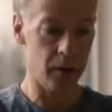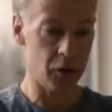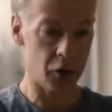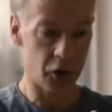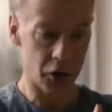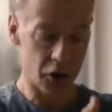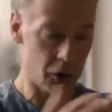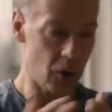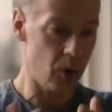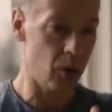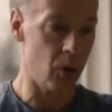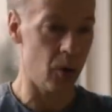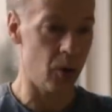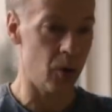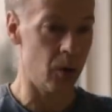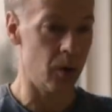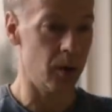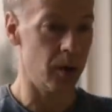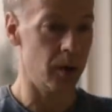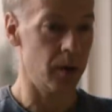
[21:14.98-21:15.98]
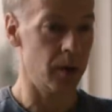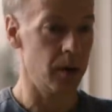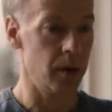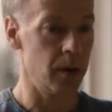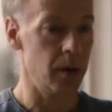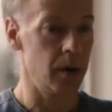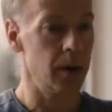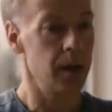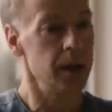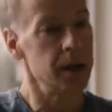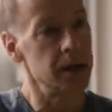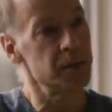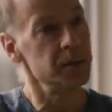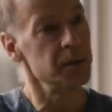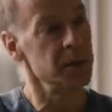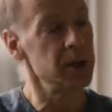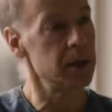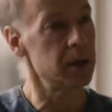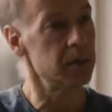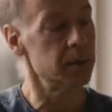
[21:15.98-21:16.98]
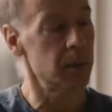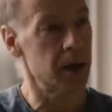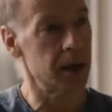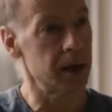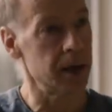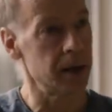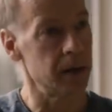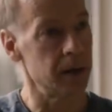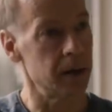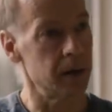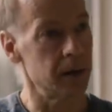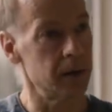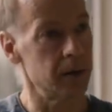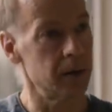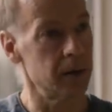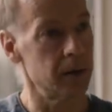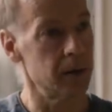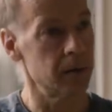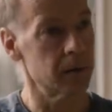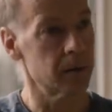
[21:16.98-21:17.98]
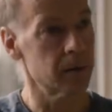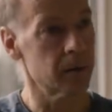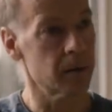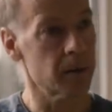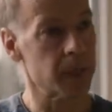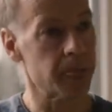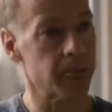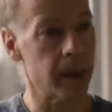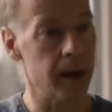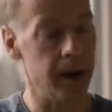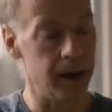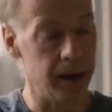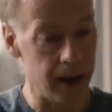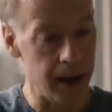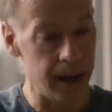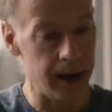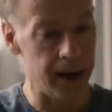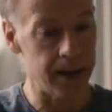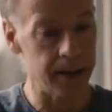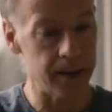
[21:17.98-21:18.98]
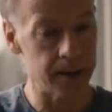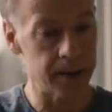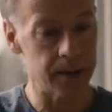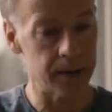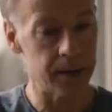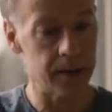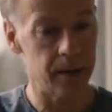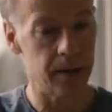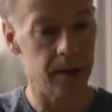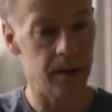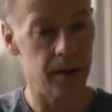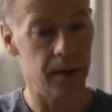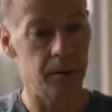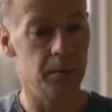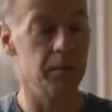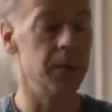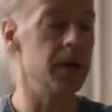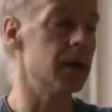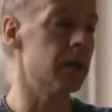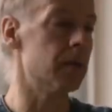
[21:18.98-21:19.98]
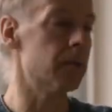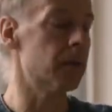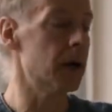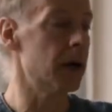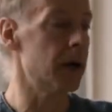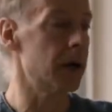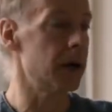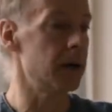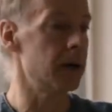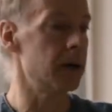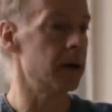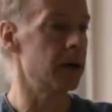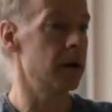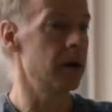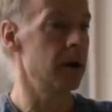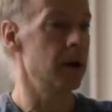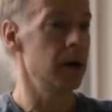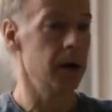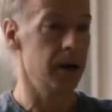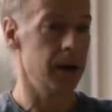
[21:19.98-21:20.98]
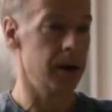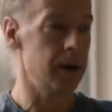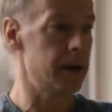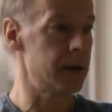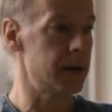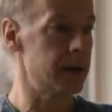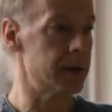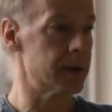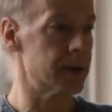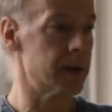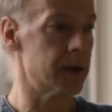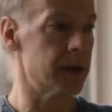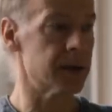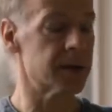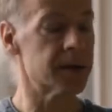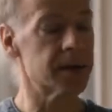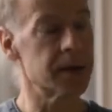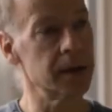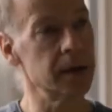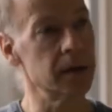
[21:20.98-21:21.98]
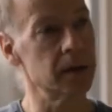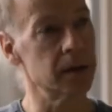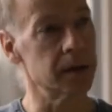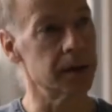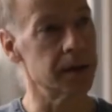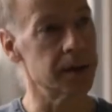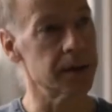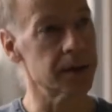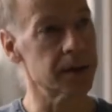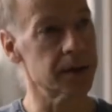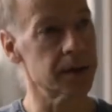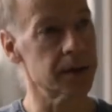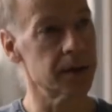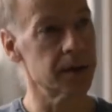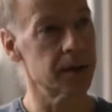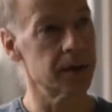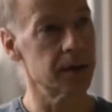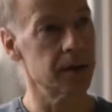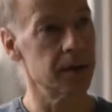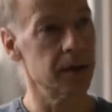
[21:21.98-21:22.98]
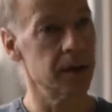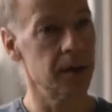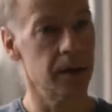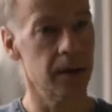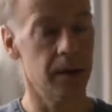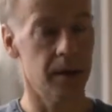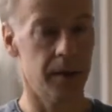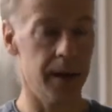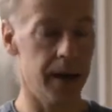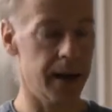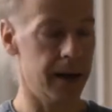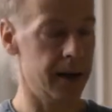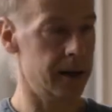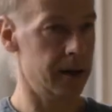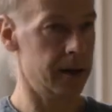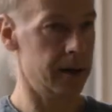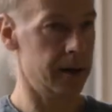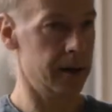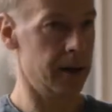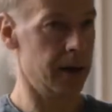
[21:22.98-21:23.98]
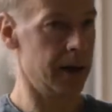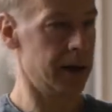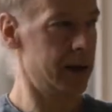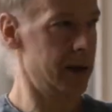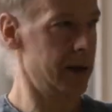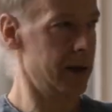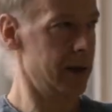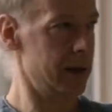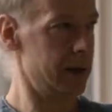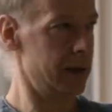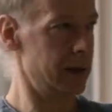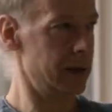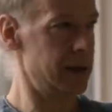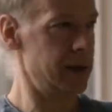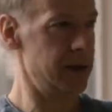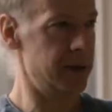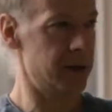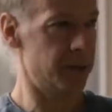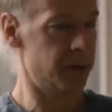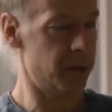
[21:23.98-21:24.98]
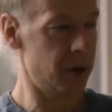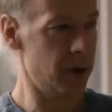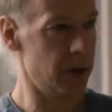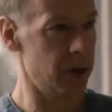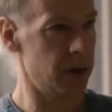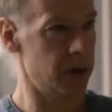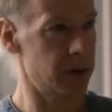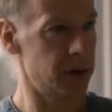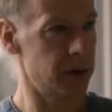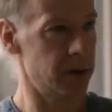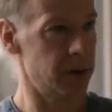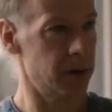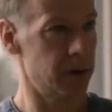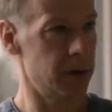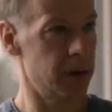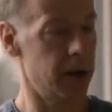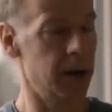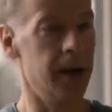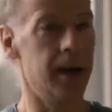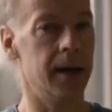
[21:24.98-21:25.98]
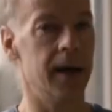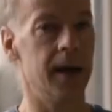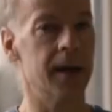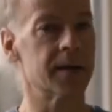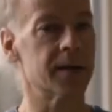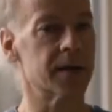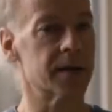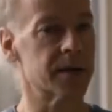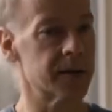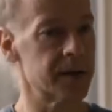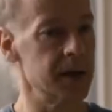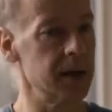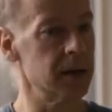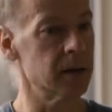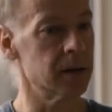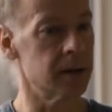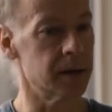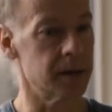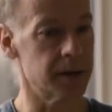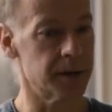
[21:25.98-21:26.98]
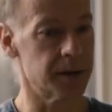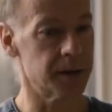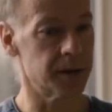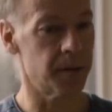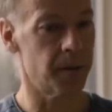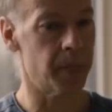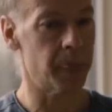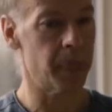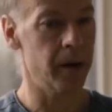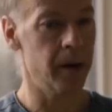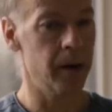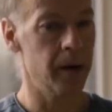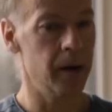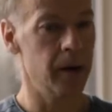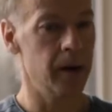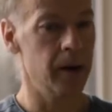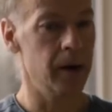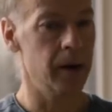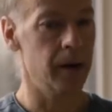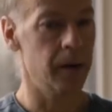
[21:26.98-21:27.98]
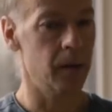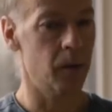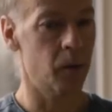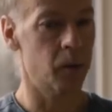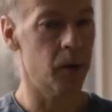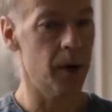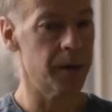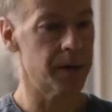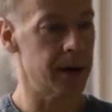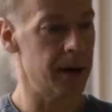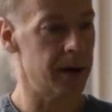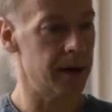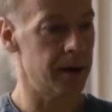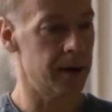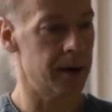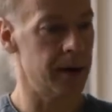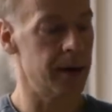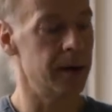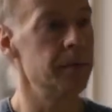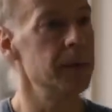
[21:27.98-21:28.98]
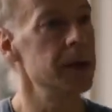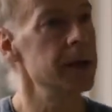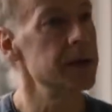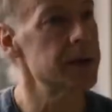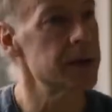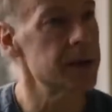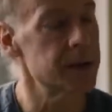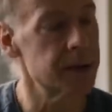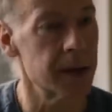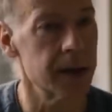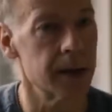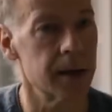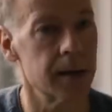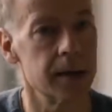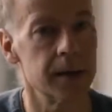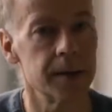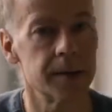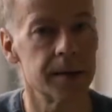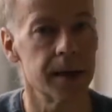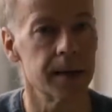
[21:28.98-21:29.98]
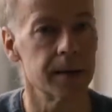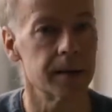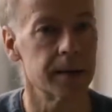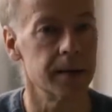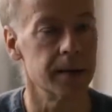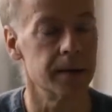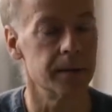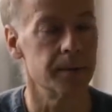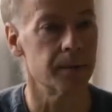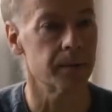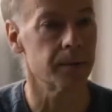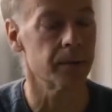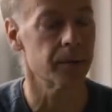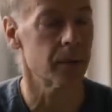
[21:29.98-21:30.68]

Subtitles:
show is me and mine. And as me and mine, it is a singleness that I can't tease apart. And as a singleness, what that then means is that the